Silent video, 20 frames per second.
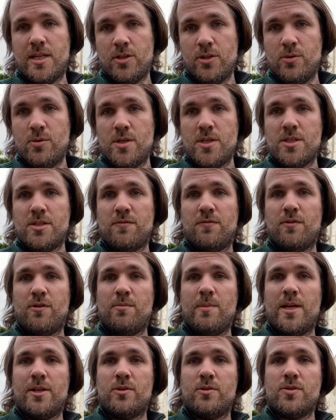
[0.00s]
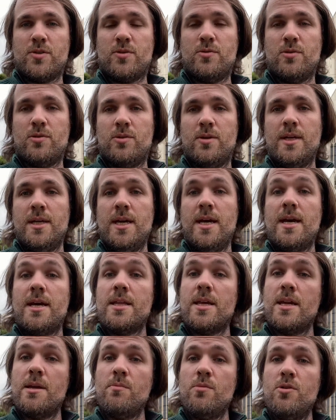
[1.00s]
Louis for medical school, and
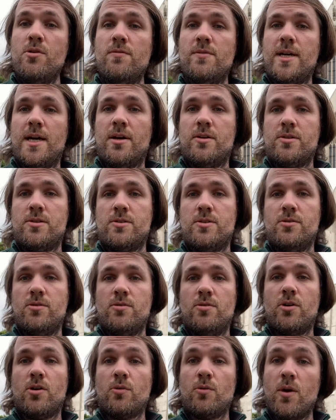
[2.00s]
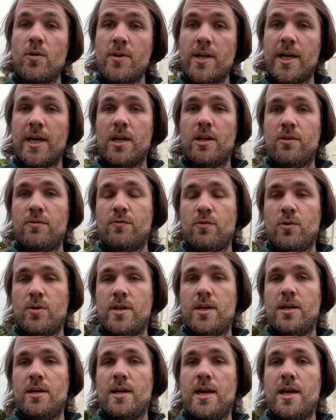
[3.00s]
then he moved out to Corona, California,